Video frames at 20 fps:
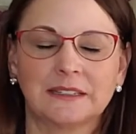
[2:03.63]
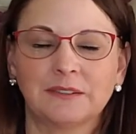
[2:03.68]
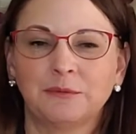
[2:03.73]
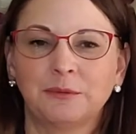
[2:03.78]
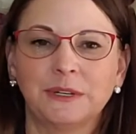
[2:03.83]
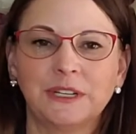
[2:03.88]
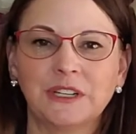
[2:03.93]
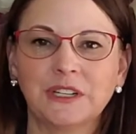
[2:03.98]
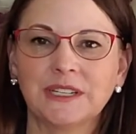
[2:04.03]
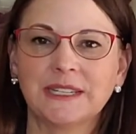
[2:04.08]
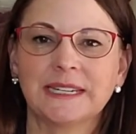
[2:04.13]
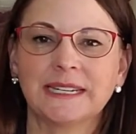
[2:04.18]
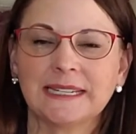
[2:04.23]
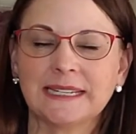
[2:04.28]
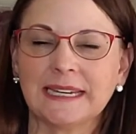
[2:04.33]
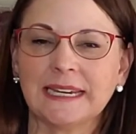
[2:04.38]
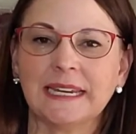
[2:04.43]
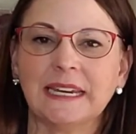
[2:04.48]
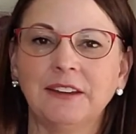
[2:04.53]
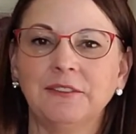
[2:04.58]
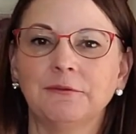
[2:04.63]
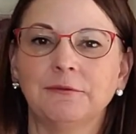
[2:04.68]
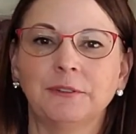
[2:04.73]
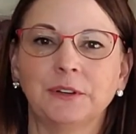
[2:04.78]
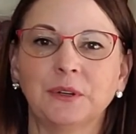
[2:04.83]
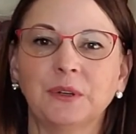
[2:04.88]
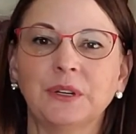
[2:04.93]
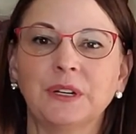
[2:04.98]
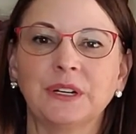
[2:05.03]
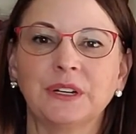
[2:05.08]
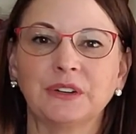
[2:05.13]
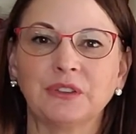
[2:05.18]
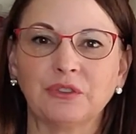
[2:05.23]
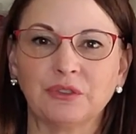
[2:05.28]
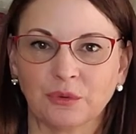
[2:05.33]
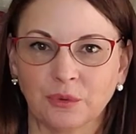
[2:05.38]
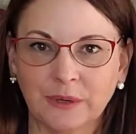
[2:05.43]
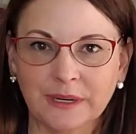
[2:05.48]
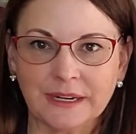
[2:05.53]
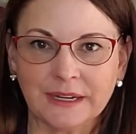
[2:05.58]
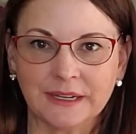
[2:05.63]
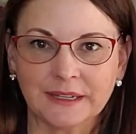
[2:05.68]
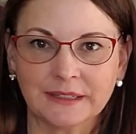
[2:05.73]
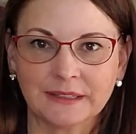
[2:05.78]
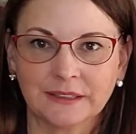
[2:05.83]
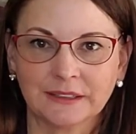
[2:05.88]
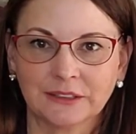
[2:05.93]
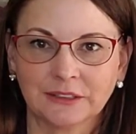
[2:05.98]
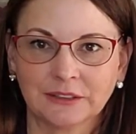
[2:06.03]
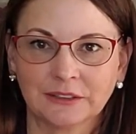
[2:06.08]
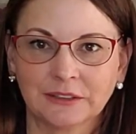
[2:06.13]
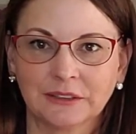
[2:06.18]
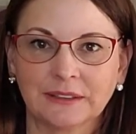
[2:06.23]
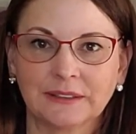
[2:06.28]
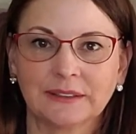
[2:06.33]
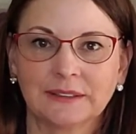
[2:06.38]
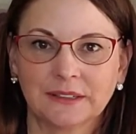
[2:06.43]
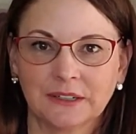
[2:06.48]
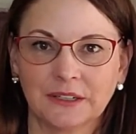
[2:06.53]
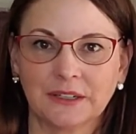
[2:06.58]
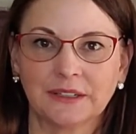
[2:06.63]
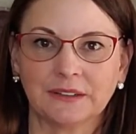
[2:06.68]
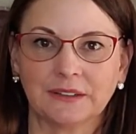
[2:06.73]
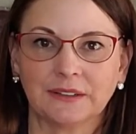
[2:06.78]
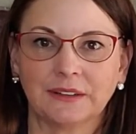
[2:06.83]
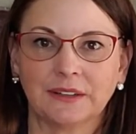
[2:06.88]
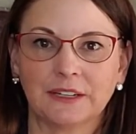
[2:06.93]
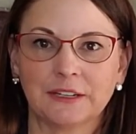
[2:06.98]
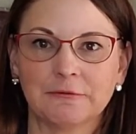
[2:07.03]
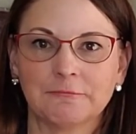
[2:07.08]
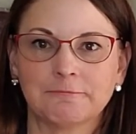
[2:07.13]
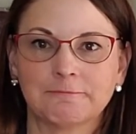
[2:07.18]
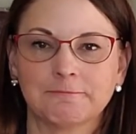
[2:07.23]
we just need to eat food and enjoy it. Seriously.